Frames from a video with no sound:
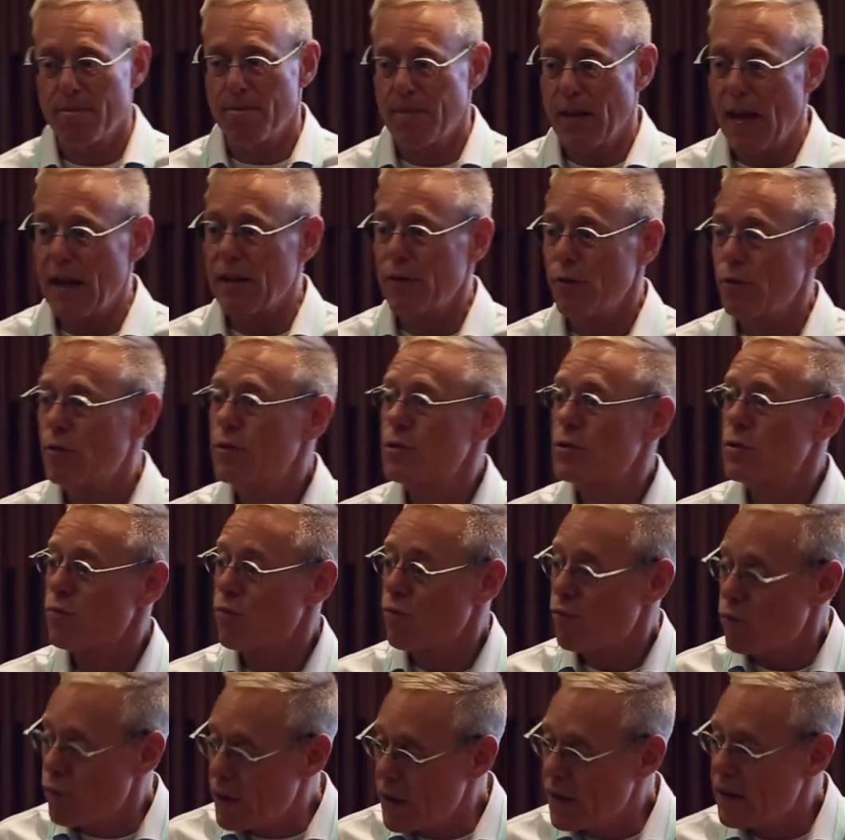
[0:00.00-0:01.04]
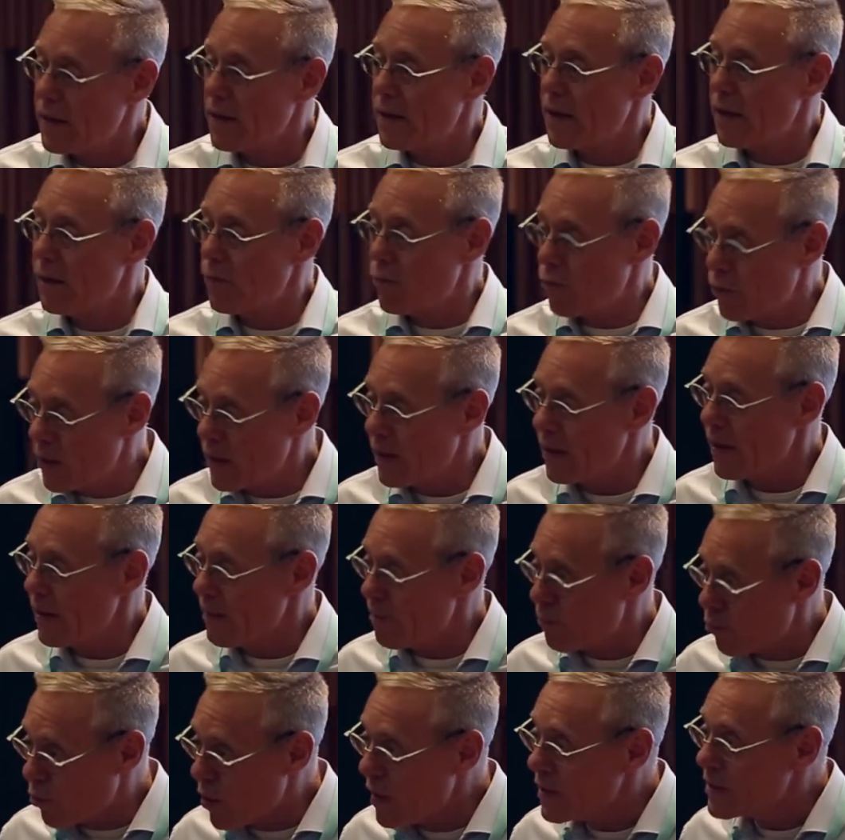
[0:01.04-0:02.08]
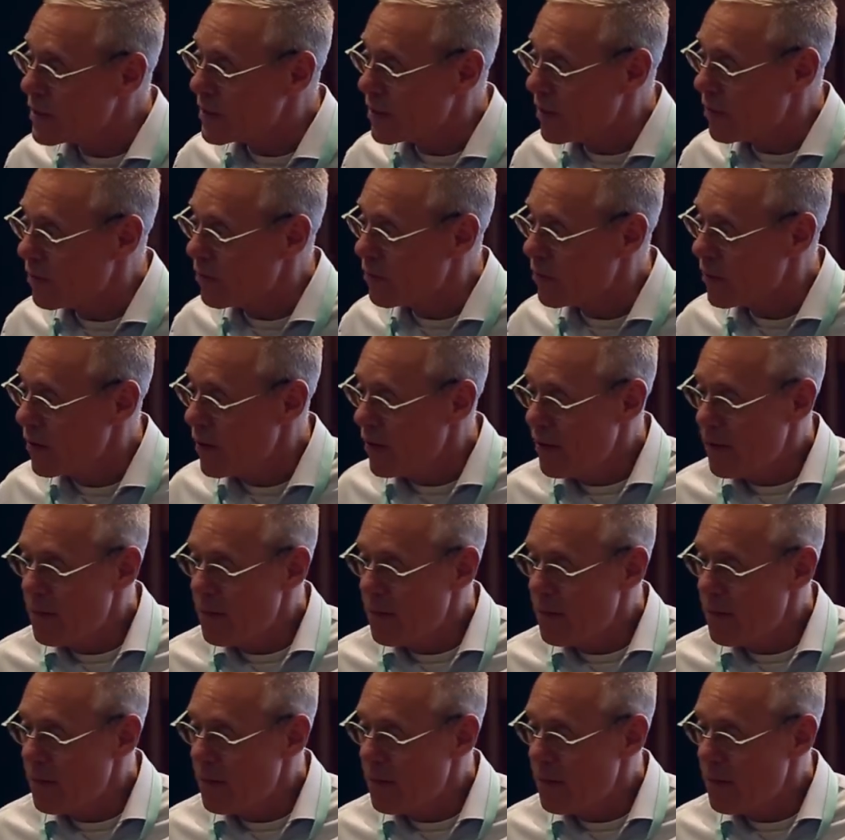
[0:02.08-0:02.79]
that looks really, really impressive,